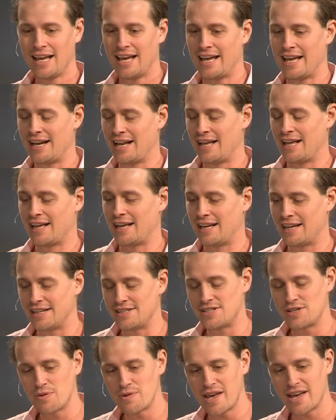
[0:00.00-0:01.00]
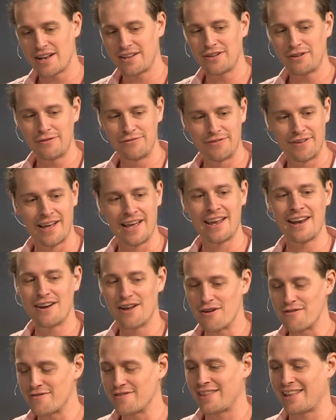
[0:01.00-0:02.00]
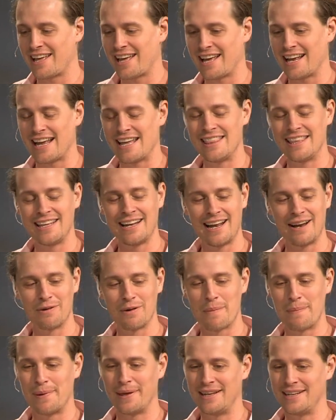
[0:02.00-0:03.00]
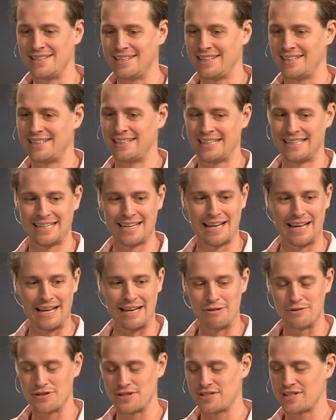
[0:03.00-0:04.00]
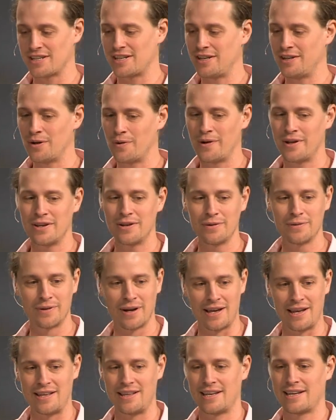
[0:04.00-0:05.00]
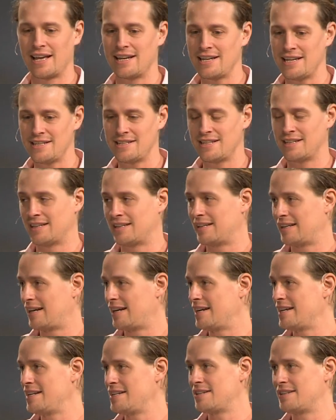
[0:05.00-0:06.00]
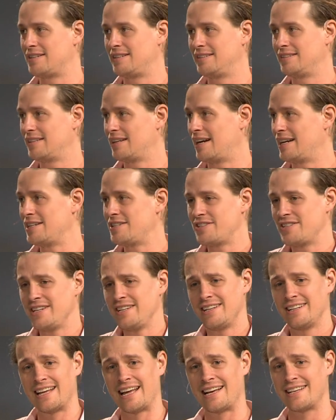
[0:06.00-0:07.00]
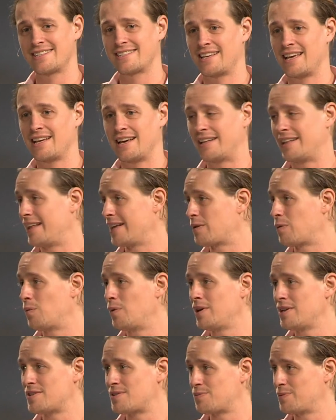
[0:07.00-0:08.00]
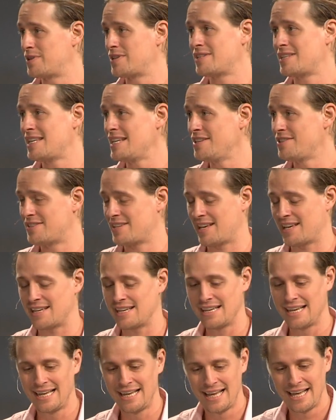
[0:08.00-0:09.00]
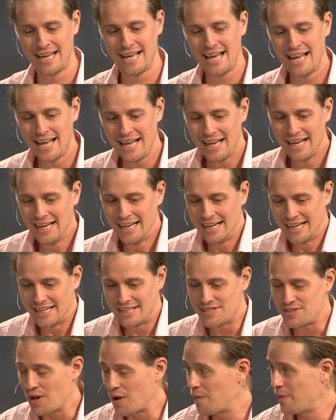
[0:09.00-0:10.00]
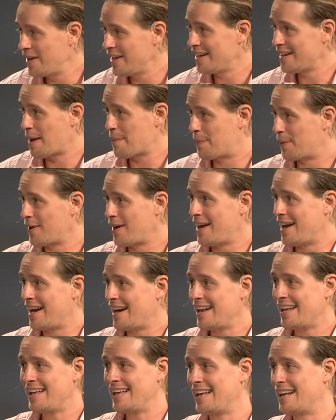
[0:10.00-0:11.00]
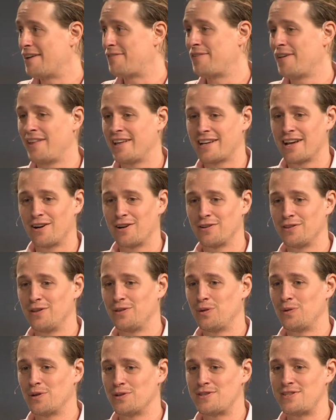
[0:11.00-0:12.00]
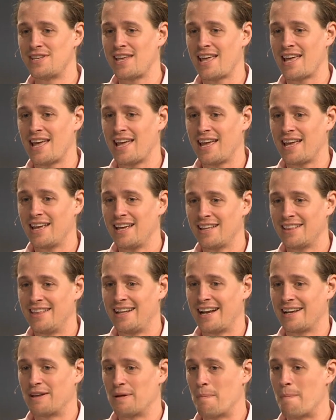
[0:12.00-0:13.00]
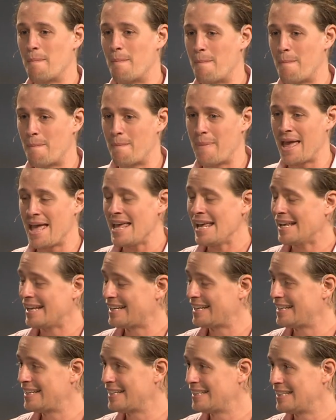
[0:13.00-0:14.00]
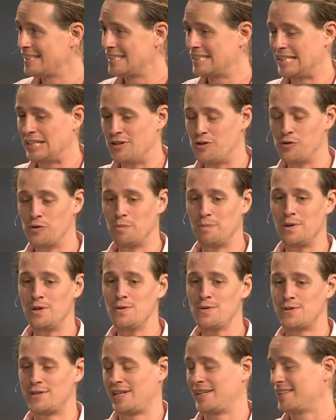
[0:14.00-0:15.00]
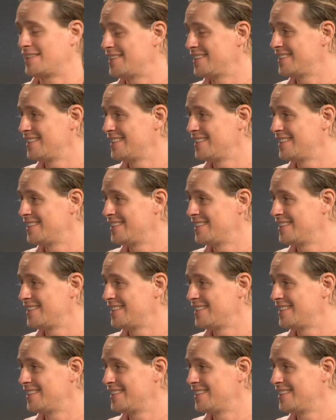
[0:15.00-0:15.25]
And so we had a little fight over that. And then I repented and I was just like, you know what? You're right. Like, I just need to ask God, like, what does he say? And so I went and I prayed, and I felt like I heard the Lord say that I could bake and do music.